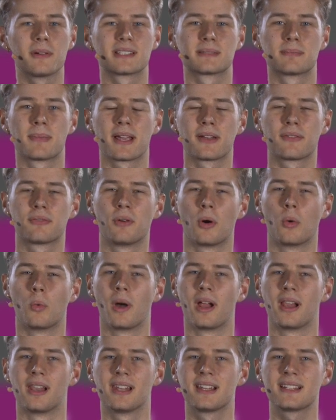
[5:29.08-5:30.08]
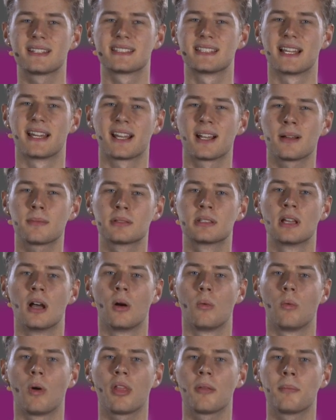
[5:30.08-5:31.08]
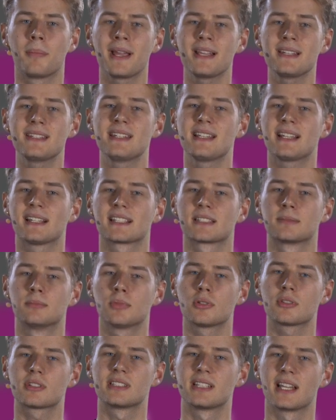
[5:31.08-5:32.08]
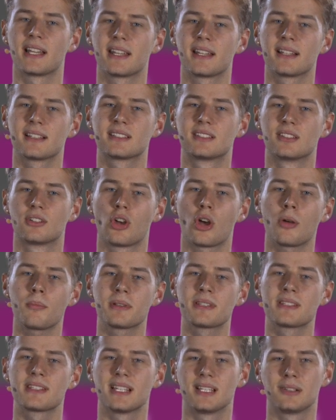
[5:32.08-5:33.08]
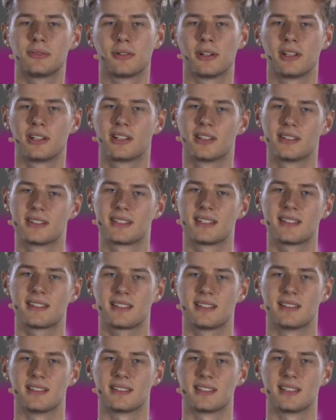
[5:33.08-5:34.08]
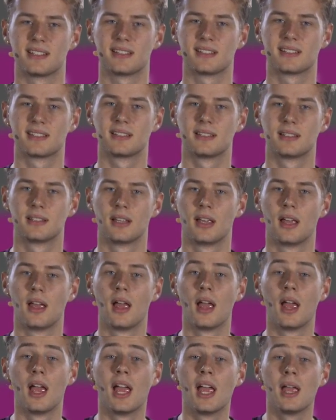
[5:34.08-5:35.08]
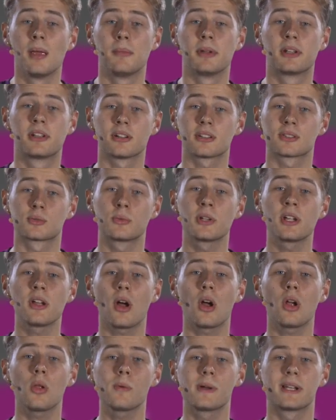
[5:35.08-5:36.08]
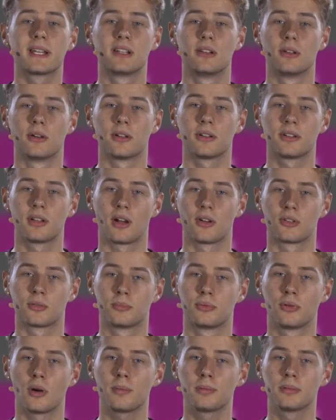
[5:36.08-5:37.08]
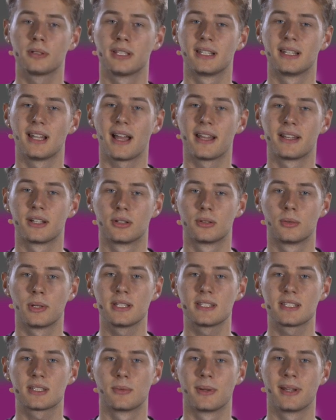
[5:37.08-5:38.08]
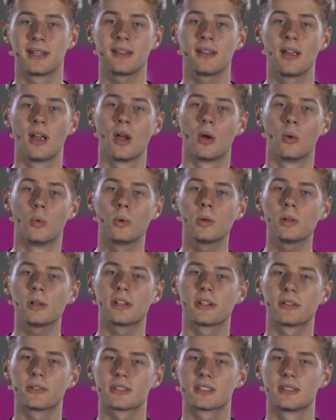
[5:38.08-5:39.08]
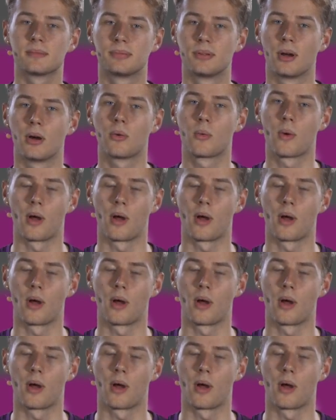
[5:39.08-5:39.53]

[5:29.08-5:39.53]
is made for well-lit setups, while the basic has more settings to compensate for inconsistencies. Because we already learned how to properly light a green screen, we'll use the pro